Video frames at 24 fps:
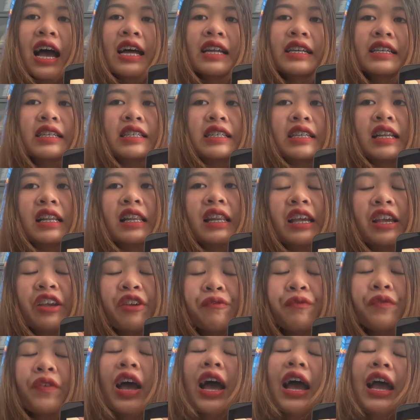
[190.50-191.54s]
that they
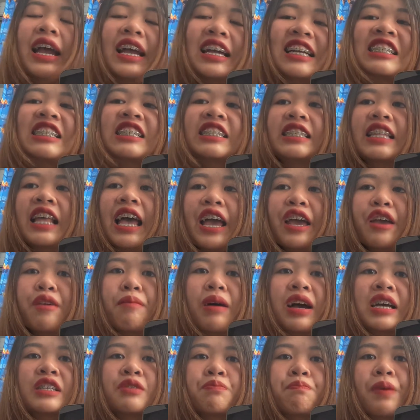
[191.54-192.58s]
live each day
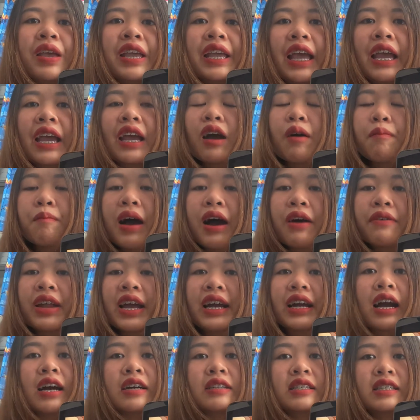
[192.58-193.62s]
by speaking about
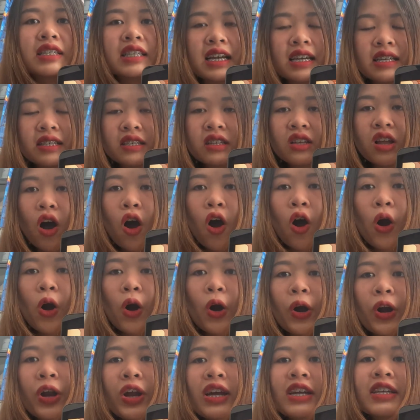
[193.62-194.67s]
their context
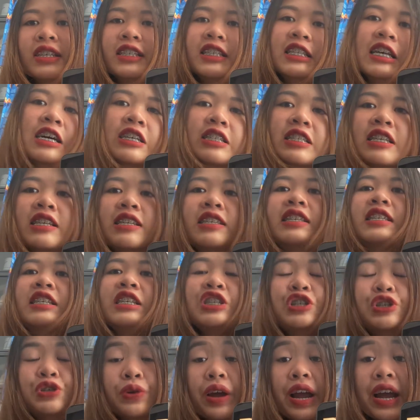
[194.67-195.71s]
or certain
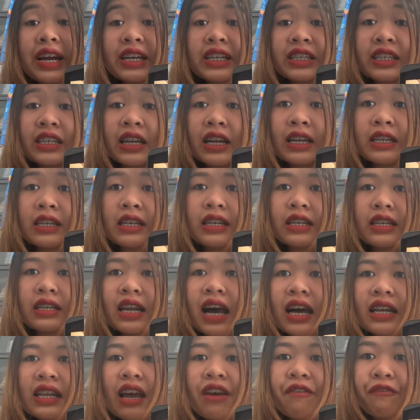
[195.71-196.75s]
situations
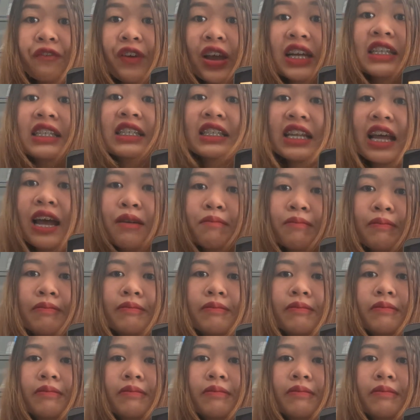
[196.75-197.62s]
that affect them.